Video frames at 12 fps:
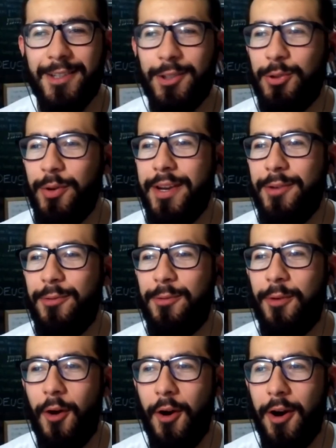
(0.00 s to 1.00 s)
24,
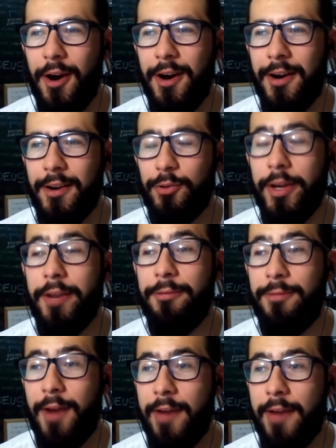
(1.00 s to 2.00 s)
sorry,
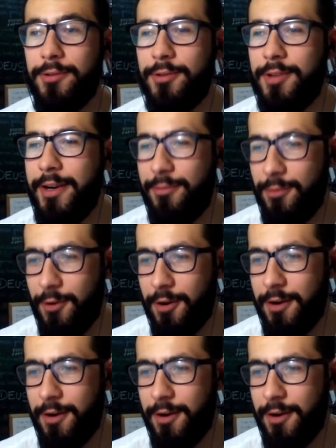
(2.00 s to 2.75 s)
25 to 34.